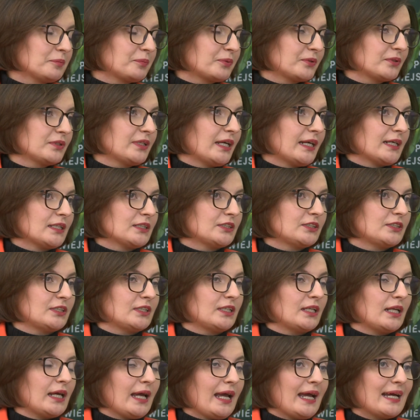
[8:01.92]

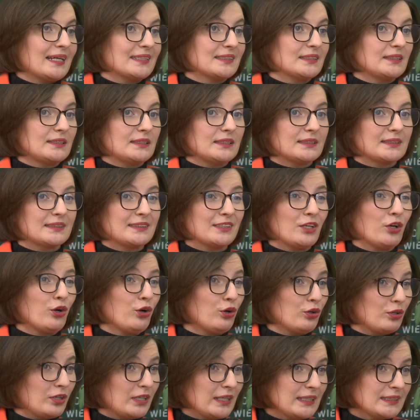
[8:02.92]
protection has this
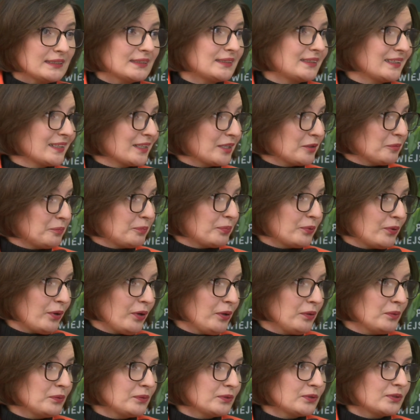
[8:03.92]
holistic
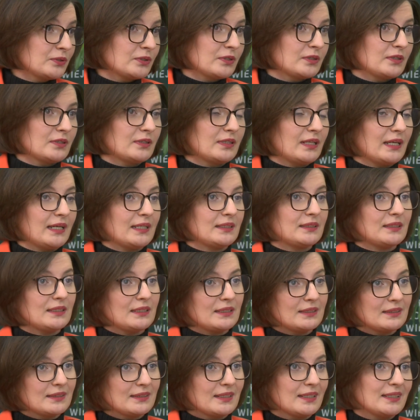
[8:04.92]
approach that
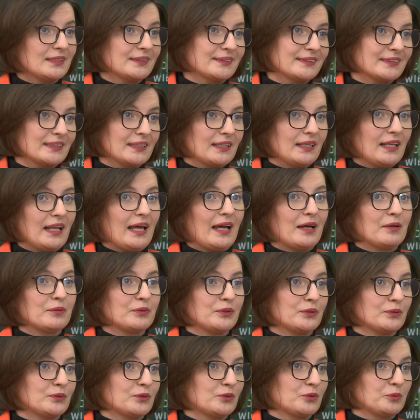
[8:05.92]
it does allow
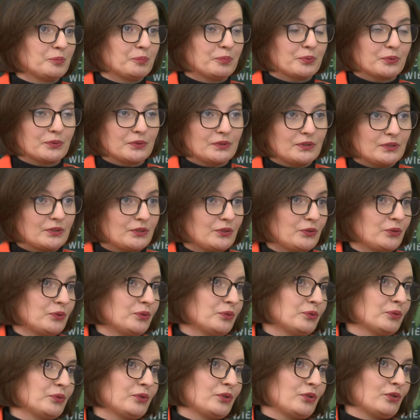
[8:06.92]
you to
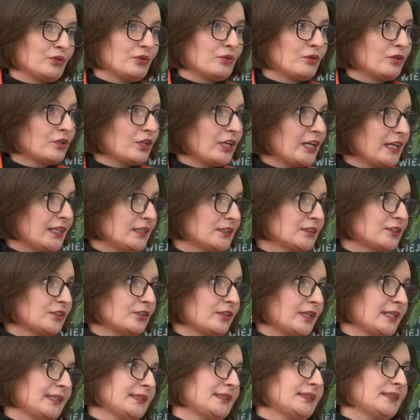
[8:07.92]
pursue your
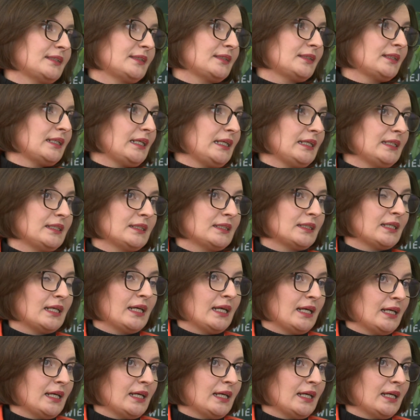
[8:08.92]
interest in